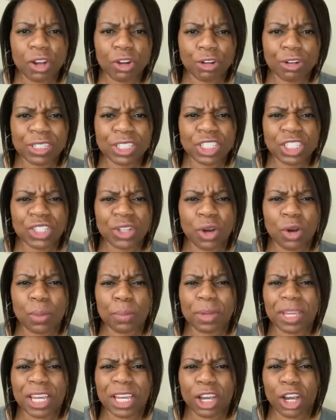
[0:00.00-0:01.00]

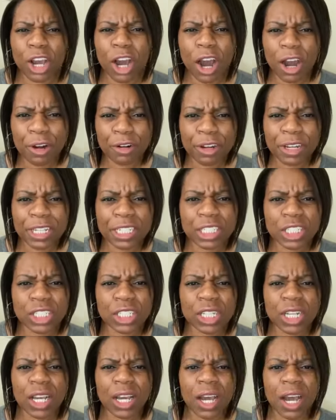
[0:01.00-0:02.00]
Crystal, be
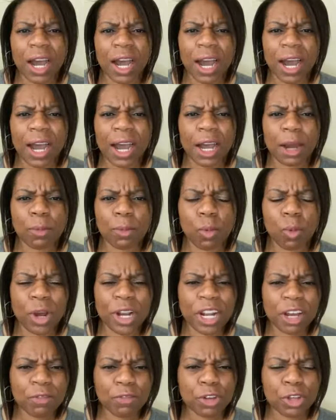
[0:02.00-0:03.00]
encouraged. Um,
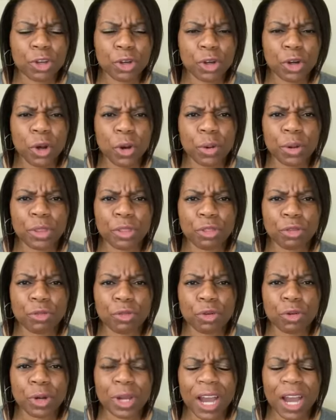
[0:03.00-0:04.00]
whatever you're going
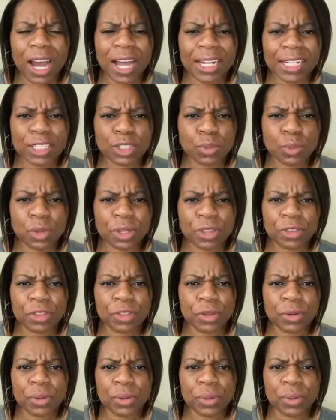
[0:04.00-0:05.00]
through, God is with
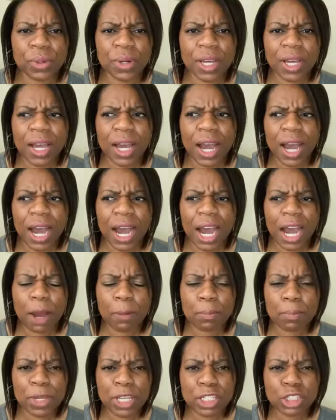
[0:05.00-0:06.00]
you.
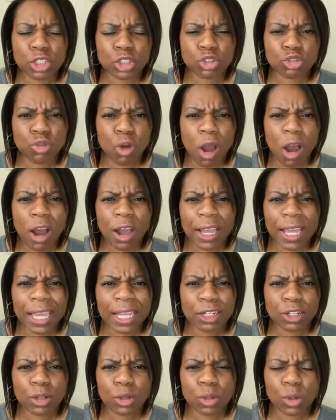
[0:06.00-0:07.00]
Um, be strong
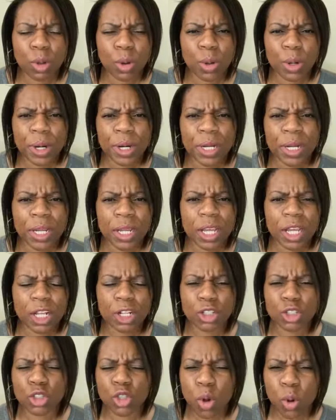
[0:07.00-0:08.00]
in the Lord.
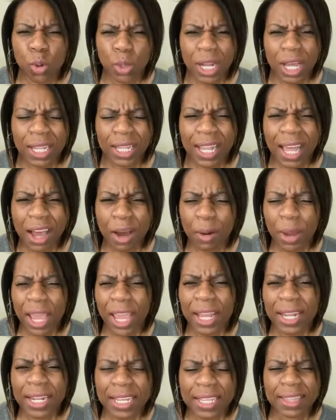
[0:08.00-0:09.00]
Don't allow
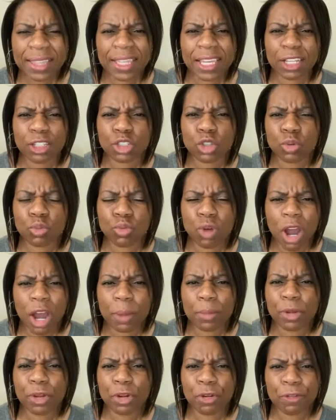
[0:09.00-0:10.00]
anything to
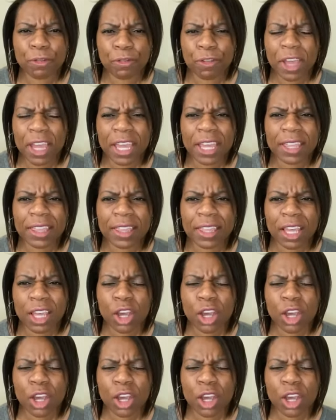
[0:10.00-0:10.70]
rob your faith.